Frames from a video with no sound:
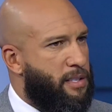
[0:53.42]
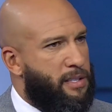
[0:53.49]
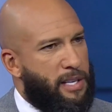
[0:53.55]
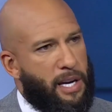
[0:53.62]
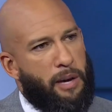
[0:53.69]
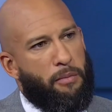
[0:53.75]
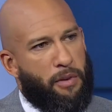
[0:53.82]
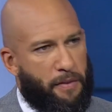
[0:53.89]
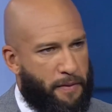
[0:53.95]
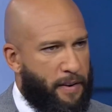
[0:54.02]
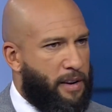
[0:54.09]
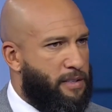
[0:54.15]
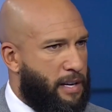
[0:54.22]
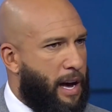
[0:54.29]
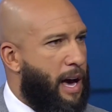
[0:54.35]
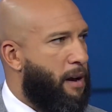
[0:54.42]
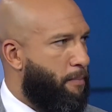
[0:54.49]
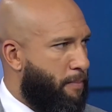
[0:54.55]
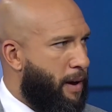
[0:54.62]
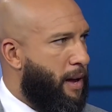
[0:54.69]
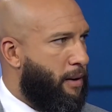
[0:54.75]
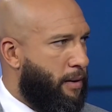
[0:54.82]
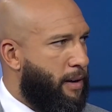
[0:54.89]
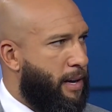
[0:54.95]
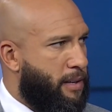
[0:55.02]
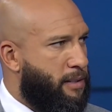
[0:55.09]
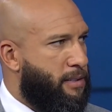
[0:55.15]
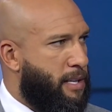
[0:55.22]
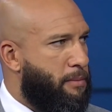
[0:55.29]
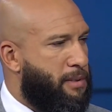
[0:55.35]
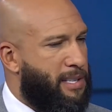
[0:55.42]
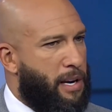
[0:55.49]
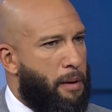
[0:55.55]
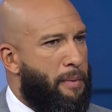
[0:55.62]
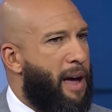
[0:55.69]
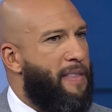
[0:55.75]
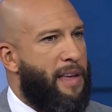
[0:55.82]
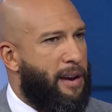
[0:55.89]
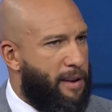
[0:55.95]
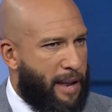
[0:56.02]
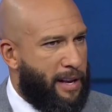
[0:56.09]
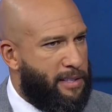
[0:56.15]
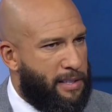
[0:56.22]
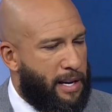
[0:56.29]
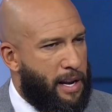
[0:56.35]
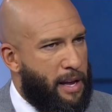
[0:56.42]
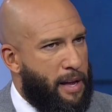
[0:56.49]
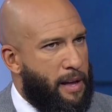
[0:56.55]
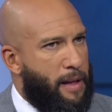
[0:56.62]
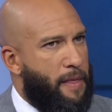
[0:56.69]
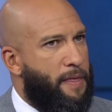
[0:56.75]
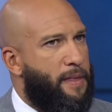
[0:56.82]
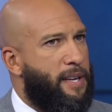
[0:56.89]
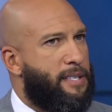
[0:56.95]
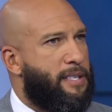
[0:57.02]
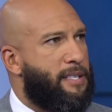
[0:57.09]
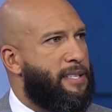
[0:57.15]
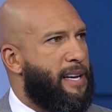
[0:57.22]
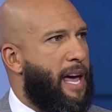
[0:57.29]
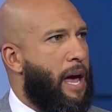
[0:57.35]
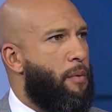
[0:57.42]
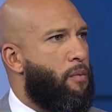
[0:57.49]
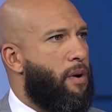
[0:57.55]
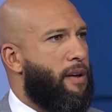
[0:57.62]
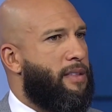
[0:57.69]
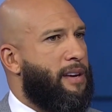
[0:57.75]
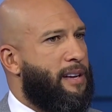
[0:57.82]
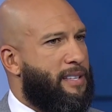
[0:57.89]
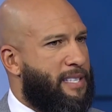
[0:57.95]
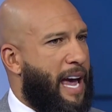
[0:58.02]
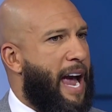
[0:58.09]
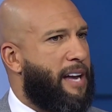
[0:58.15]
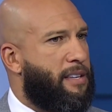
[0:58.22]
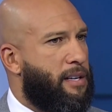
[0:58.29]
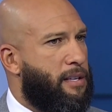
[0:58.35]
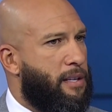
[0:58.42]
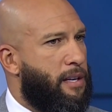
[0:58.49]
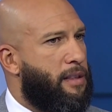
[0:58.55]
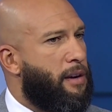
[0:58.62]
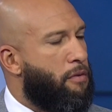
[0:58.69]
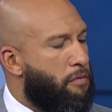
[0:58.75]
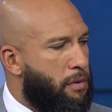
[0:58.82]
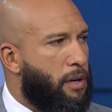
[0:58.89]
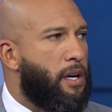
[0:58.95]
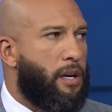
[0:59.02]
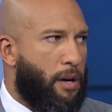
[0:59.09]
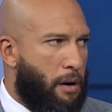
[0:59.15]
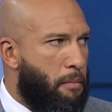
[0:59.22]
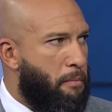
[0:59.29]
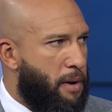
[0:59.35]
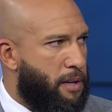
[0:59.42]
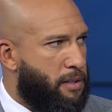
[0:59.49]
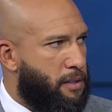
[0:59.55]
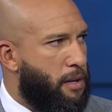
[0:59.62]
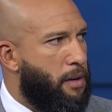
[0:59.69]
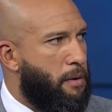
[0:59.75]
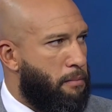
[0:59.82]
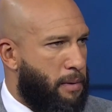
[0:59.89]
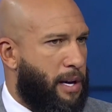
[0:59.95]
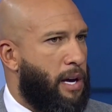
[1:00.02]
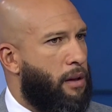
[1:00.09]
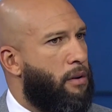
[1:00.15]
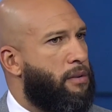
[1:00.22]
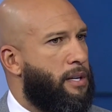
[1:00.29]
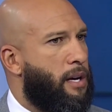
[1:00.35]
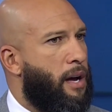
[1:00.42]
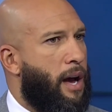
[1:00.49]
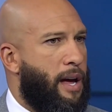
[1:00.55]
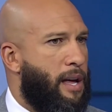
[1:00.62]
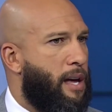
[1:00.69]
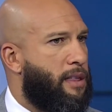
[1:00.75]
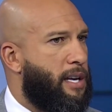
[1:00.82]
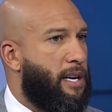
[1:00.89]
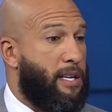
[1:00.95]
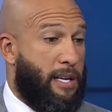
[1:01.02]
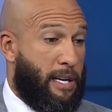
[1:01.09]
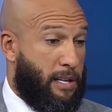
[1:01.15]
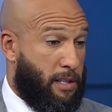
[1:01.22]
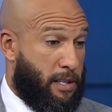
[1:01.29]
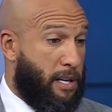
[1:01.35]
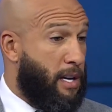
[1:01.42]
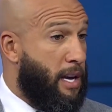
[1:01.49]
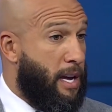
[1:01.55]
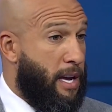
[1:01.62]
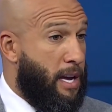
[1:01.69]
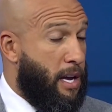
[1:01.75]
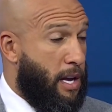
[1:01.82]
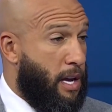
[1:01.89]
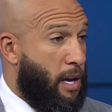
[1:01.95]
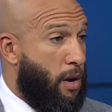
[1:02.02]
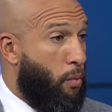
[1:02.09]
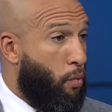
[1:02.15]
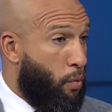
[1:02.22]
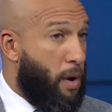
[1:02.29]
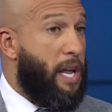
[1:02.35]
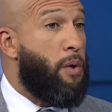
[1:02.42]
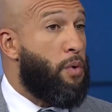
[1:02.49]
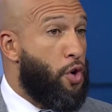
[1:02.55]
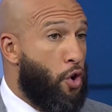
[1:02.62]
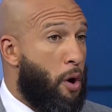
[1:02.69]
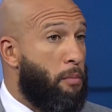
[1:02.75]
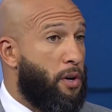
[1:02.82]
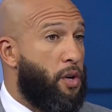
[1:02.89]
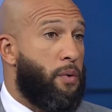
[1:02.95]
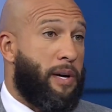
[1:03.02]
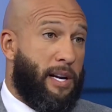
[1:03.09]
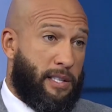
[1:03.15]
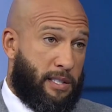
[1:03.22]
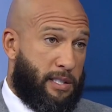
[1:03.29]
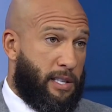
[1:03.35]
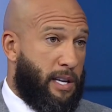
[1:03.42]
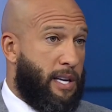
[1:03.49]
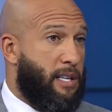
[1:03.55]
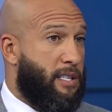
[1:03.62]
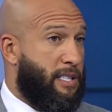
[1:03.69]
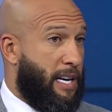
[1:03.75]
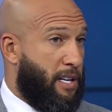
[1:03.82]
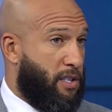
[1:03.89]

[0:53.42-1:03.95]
a team, figures out how to get his team set up, and then that's it. This is a game where I think tactically they're really going to miss Mikel Arteta. I think he's going to, what he would normally do against City is set